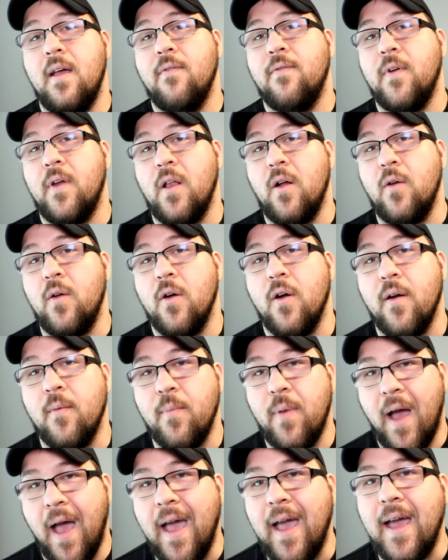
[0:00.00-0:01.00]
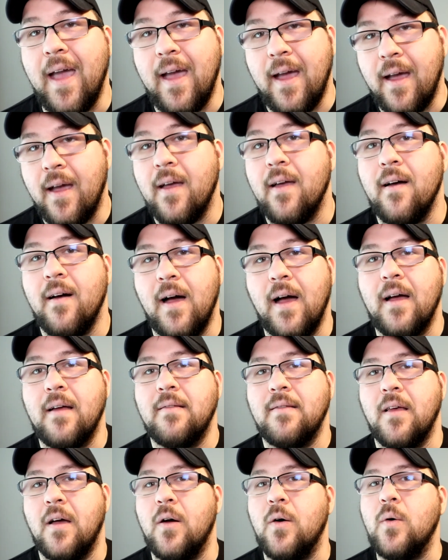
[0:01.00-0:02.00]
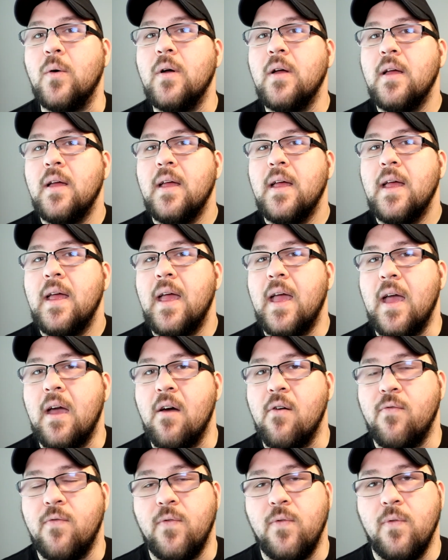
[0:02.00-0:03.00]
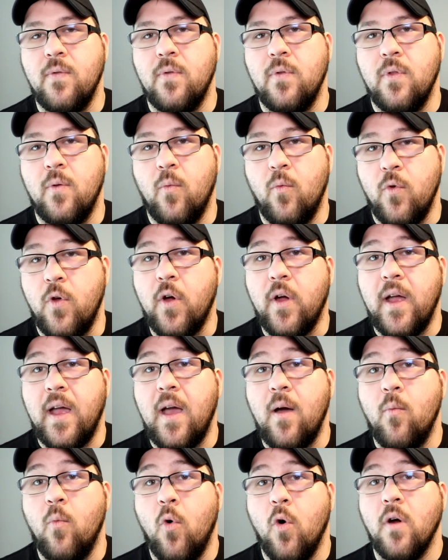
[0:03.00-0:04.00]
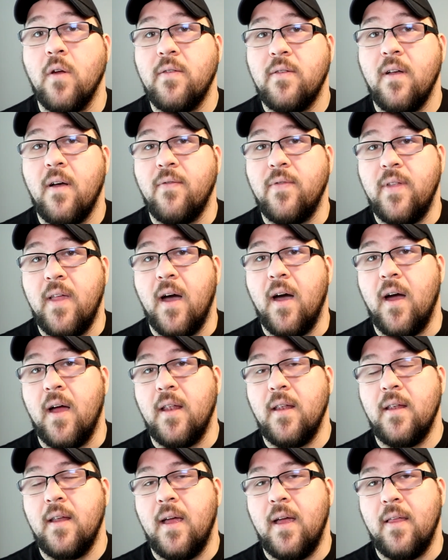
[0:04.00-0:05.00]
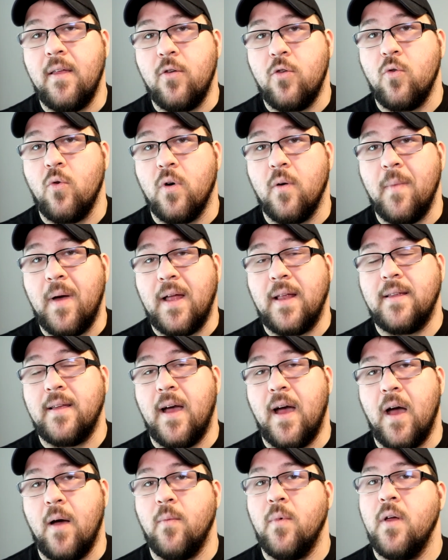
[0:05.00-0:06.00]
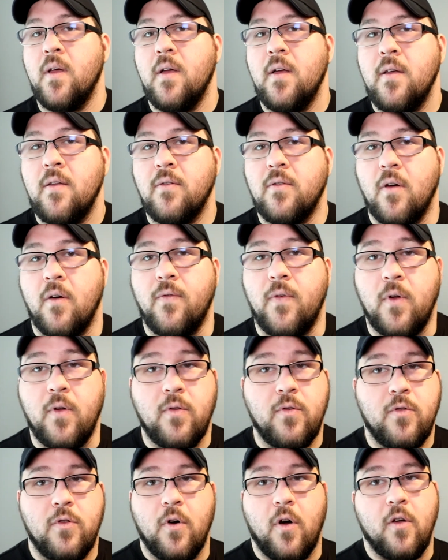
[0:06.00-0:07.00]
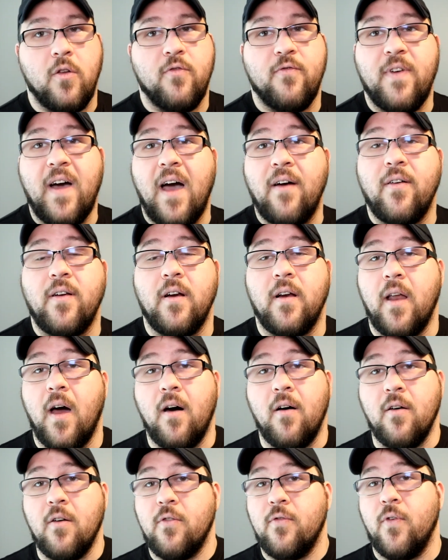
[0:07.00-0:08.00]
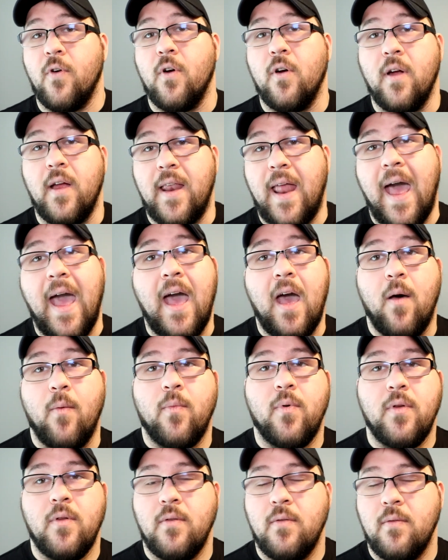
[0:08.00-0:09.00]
you know, you're paying, so if you can get more stuff done in a short amount of time. So if you charge $500 for an app